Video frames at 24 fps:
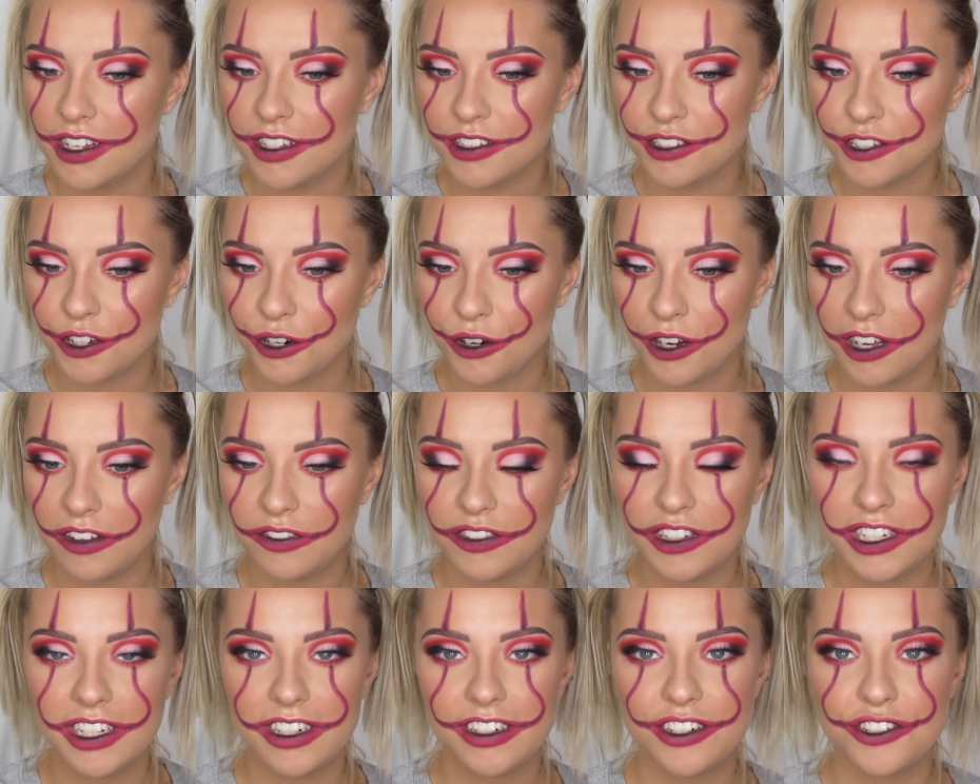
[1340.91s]
So if
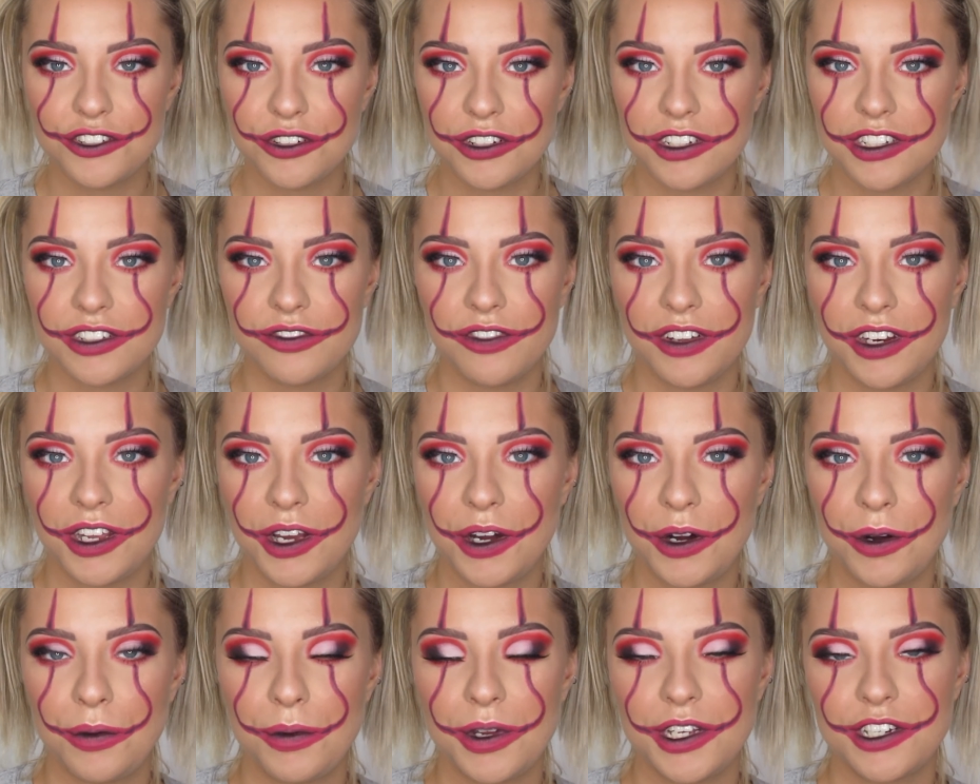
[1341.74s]
you did enjoy this
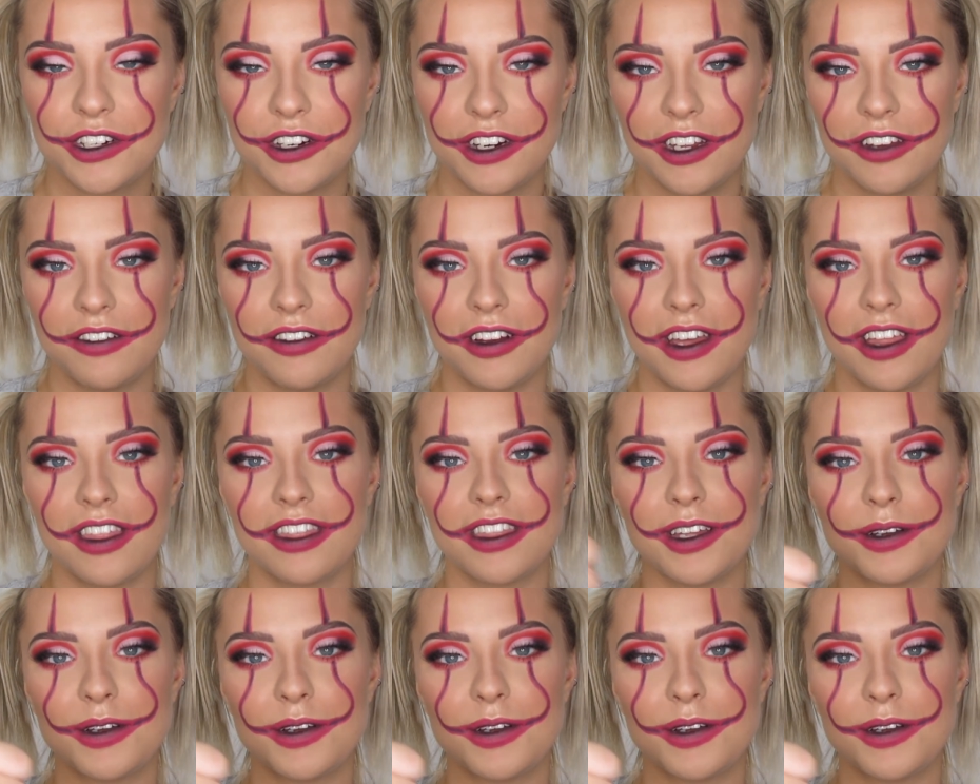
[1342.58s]
video, make sure to give it